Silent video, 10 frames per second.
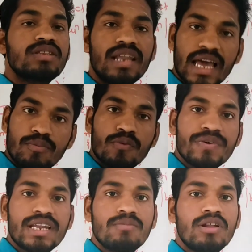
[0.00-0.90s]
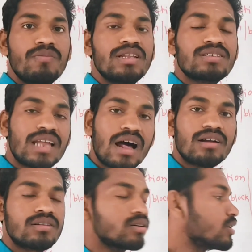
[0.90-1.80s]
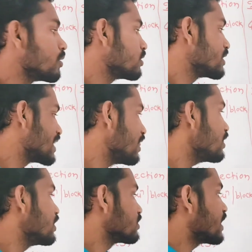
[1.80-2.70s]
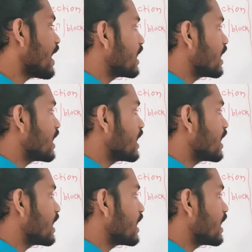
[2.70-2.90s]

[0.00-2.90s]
the life of variable will start till the